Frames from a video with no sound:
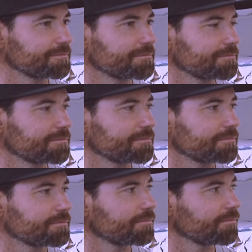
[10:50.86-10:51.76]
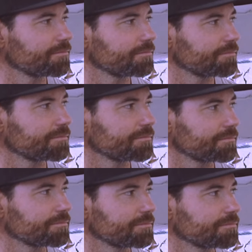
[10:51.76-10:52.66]

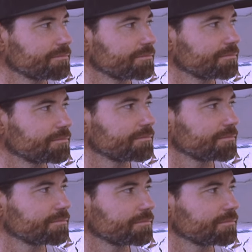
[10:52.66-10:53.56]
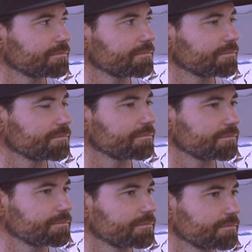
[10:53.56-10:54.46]

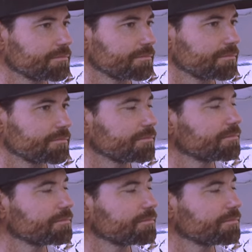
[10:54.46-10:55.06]
(silent)